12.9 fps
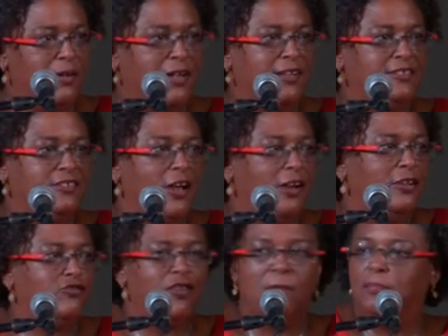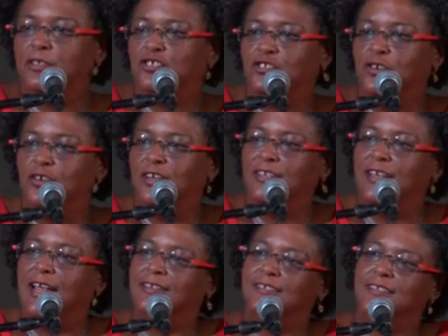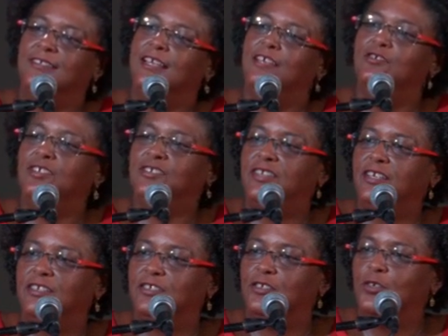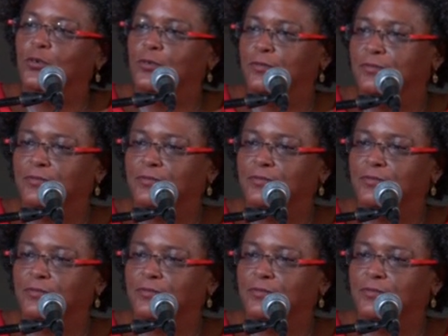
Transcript: because Donald Trump has shown that that is a dangerous thing to do.